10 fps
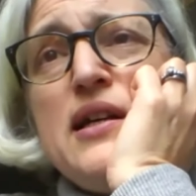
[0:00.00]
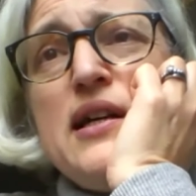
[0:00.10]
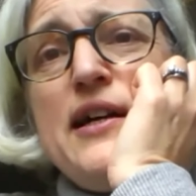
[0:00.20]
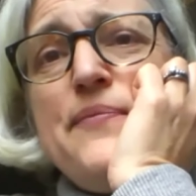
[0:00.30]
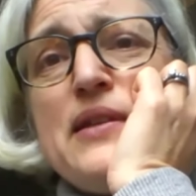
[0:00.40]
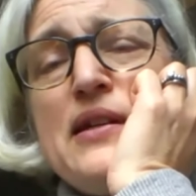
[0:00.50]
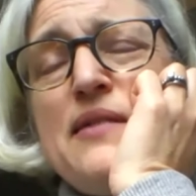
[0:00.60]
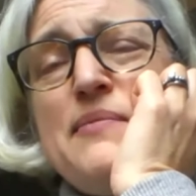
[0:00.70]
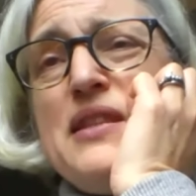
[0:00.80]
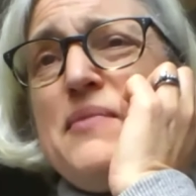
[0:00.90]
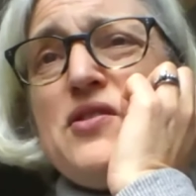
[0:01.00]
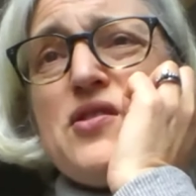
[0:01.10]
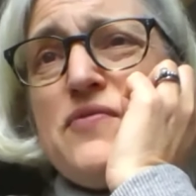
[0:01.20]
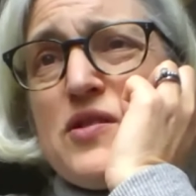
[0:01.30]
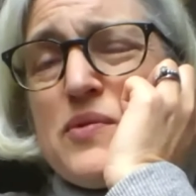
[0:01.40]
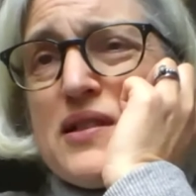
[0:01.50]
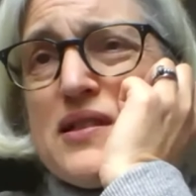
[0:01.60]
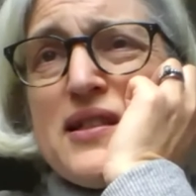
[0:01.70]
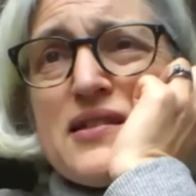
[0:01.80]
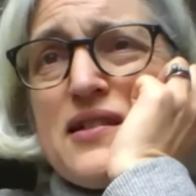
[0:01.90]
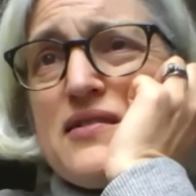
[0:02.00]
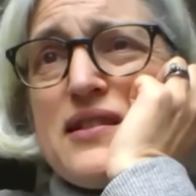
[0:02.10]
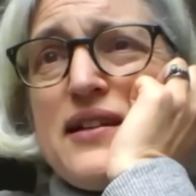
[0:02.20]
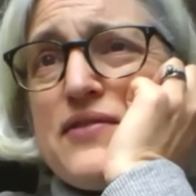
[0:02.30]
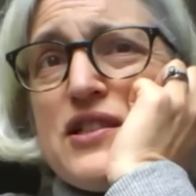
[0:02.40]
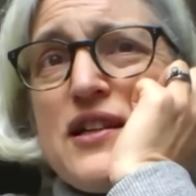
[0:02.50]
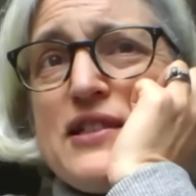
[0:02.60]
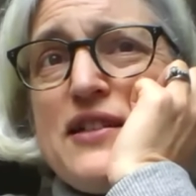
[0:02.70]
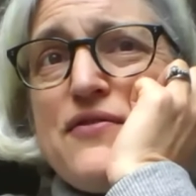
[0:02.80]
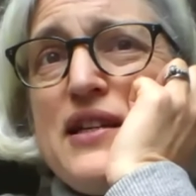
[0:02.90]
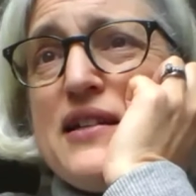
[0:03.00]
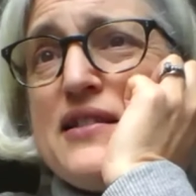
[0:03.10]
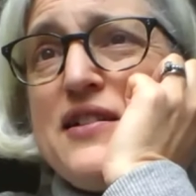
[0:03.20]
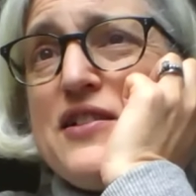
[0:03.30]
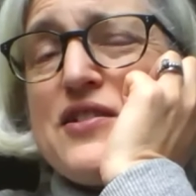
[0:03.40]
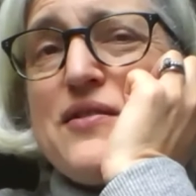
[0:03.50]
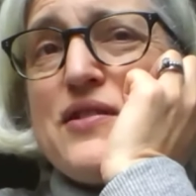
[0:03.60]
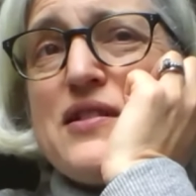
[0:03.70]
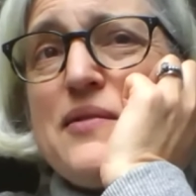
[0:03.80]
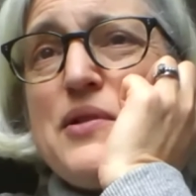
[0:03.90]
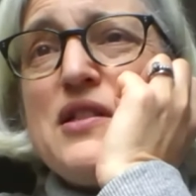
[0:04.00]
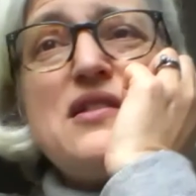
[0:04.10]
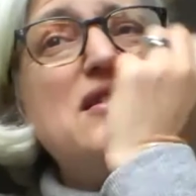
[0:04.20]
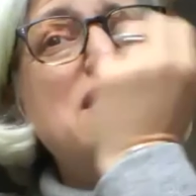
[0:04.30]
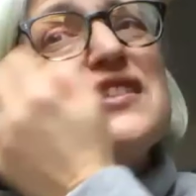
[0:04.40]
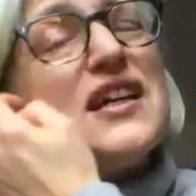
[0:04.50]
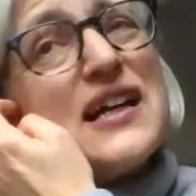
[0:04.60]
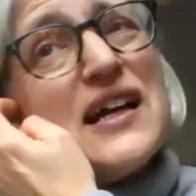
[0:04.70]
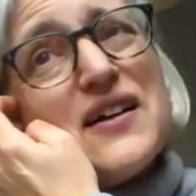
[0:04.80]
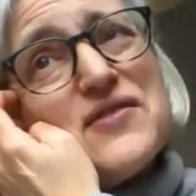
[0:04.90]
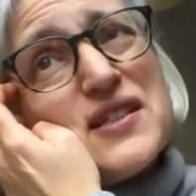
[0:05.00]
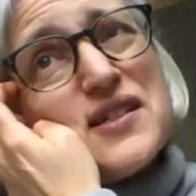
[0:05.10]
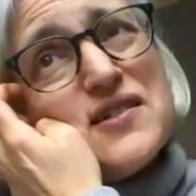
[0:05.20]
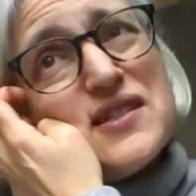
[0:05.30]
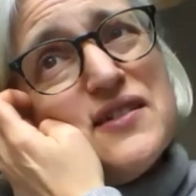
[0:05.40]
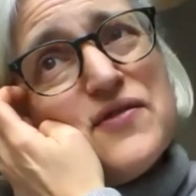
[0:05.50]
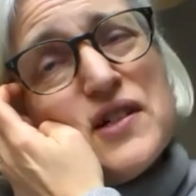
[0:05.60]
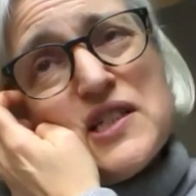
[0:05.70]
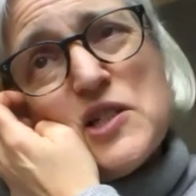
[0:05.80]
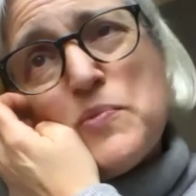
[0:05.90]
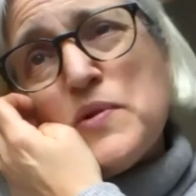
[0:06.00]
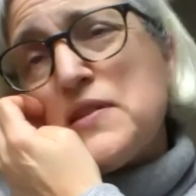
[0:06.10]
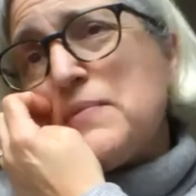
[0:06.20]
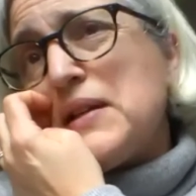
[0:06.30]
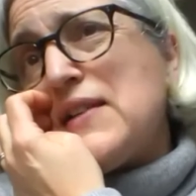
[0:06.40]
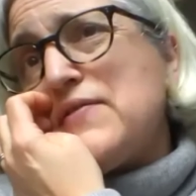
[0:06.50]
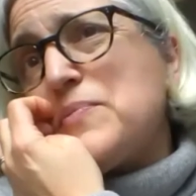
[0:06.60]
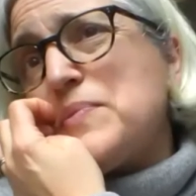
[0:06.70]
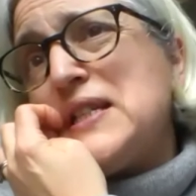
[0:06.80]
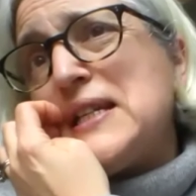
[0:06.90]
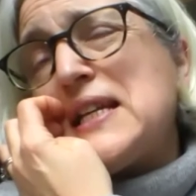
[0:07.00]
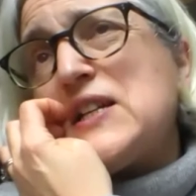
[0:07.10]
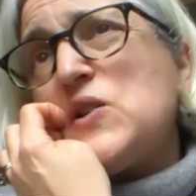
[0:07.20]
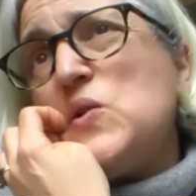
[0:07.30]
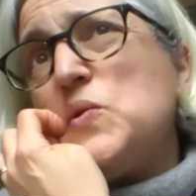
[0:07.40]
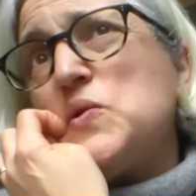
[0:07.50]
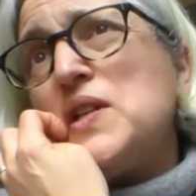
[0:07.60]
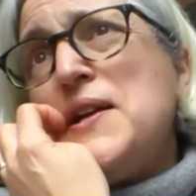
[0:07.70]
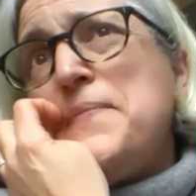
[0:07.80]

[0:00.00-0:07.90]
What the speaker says: I mean, the most obvious one is Tesco's. They have a charity of the year, don't you? So every time you check out of Tesco's, it invites you to put something in for a particular cause.